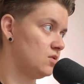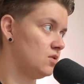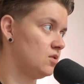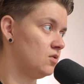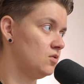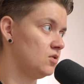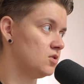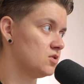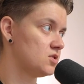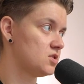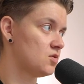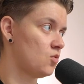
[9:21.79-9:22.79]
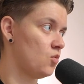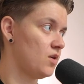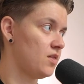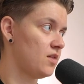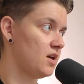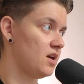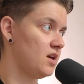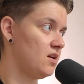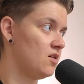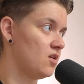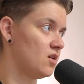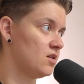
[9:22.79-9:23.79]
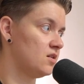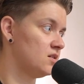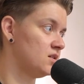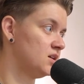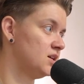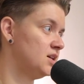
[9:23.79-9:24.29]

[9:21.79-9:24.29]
owners with a garden.